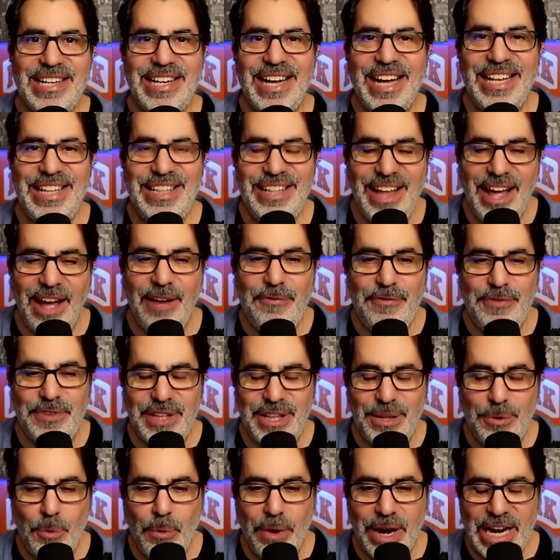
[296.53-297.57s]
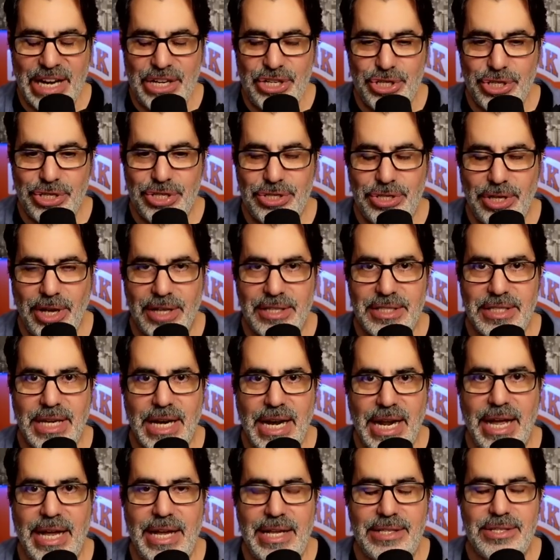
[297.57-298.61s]
I love what I just saw
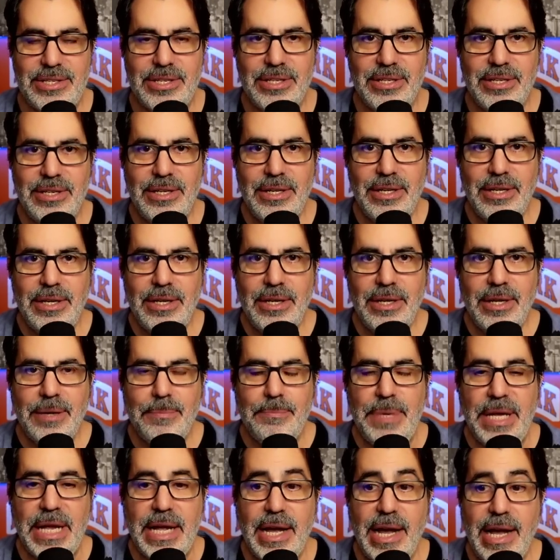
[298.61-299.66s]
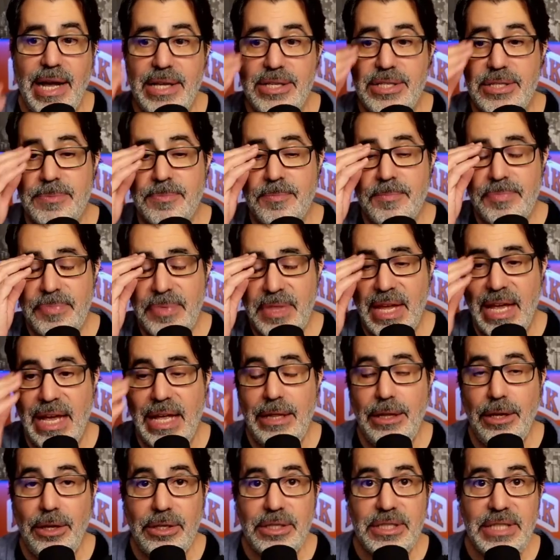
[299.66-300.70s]
tonight because it
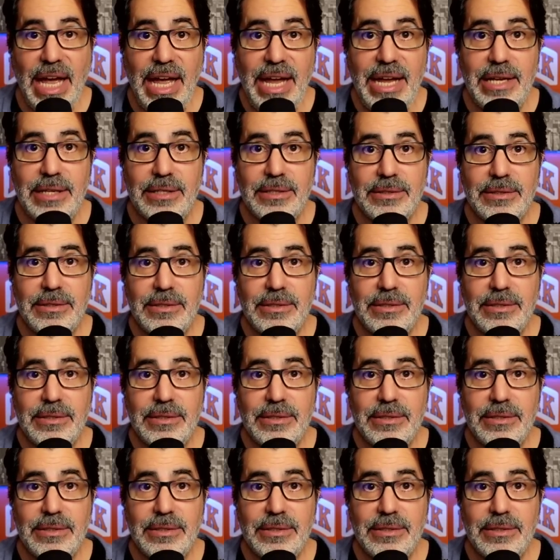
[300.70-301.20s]
looked tight.